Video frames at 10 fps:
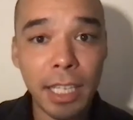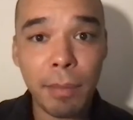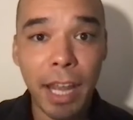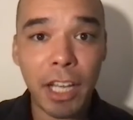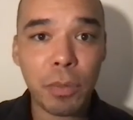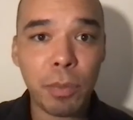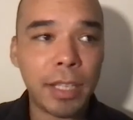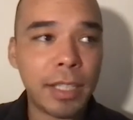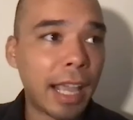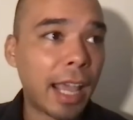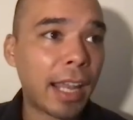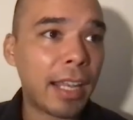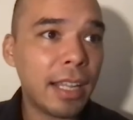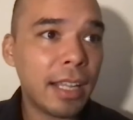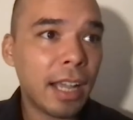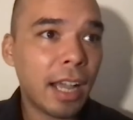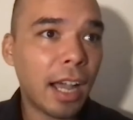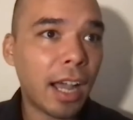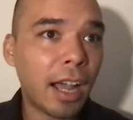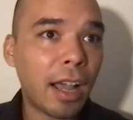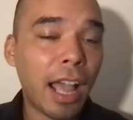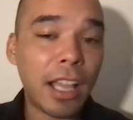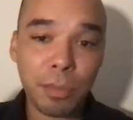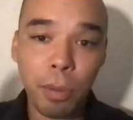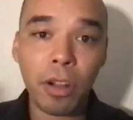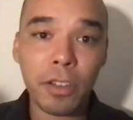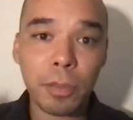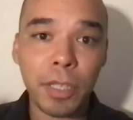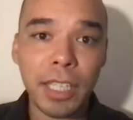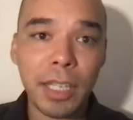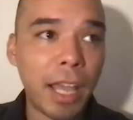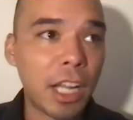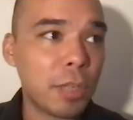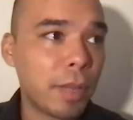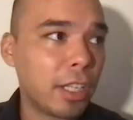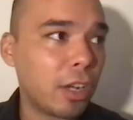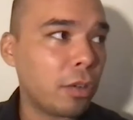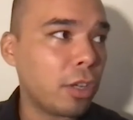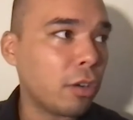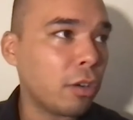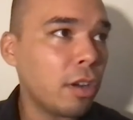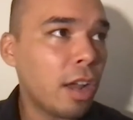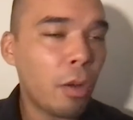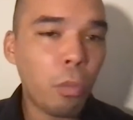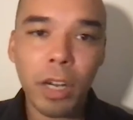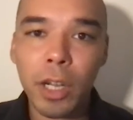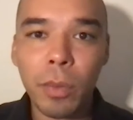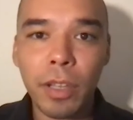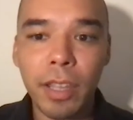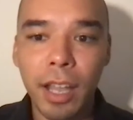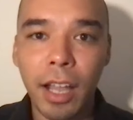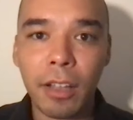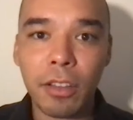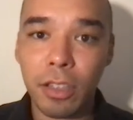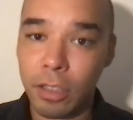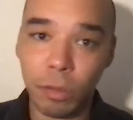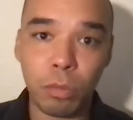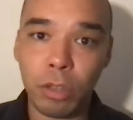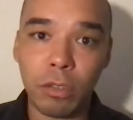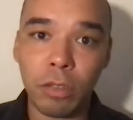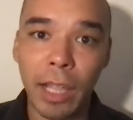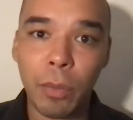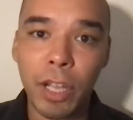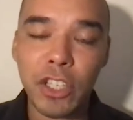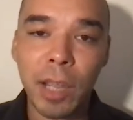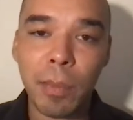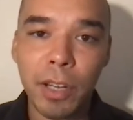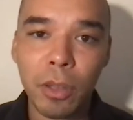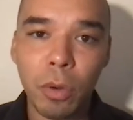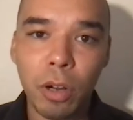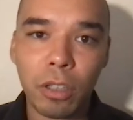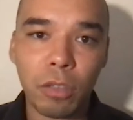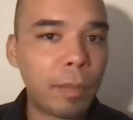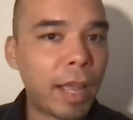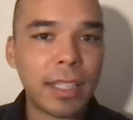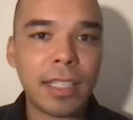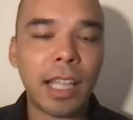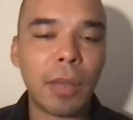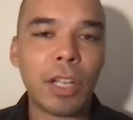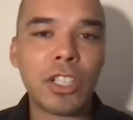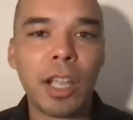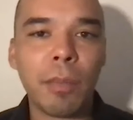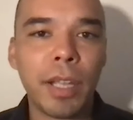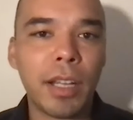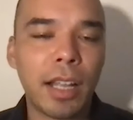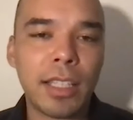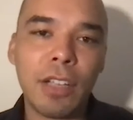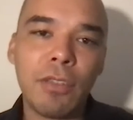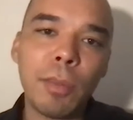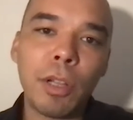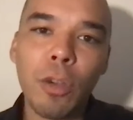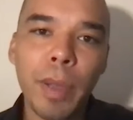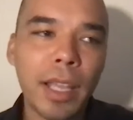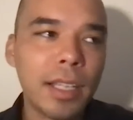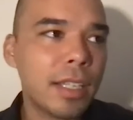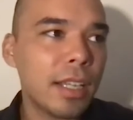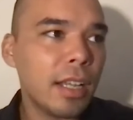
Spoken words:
Team Management, and as part of Split Team Management, you're working with the lightweight champion of the world, the Ring Magazine lightweight champion, Teofimo Lopez.